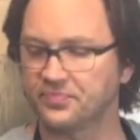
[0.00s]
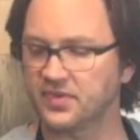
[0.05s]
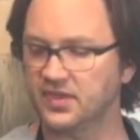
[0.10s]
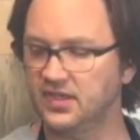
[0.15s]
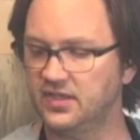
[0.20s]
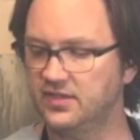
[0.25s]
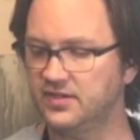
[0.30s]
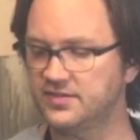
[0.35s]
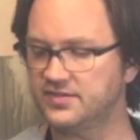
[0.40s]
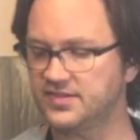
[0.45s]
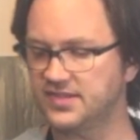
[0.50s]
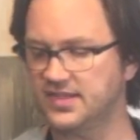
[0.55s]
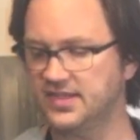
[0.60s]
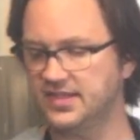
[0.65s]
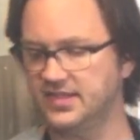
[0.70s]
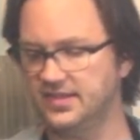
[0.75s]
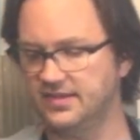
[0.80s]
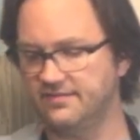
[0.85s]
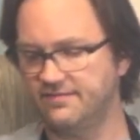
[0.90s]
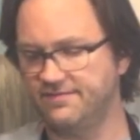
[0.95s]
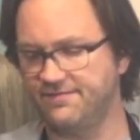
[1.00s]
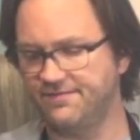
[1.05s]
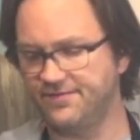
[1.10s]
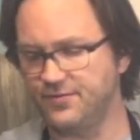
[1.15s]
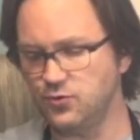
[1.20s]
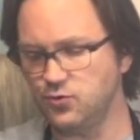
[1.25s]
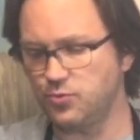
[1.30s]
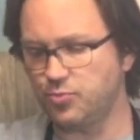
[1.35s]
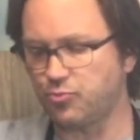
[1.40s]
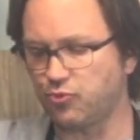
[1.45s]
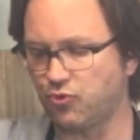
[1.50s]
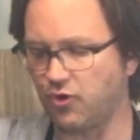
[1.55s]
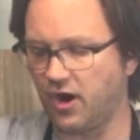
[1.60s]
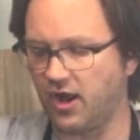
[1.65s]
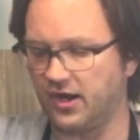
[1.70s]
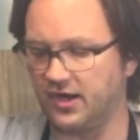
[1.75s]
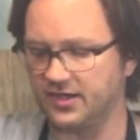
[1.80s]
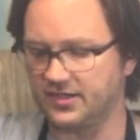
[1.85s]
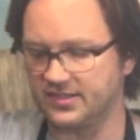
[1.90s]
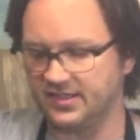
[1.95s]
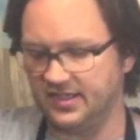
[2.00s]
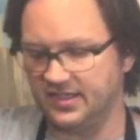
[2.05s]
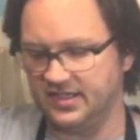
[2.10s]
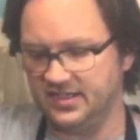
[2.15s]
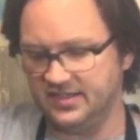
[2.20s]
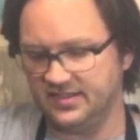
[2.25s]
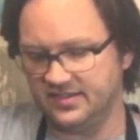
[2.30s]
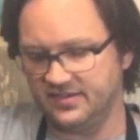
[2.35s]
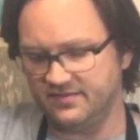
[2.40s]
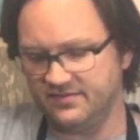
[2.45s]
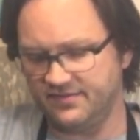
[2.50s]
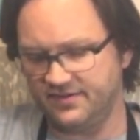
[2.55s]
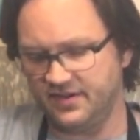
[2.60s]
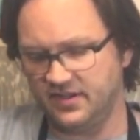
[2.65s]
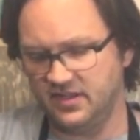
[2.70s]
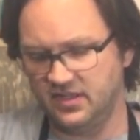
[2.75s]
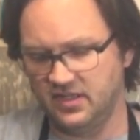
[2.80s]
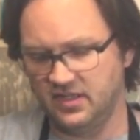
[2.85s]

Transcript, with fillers: It is a food product adhesive.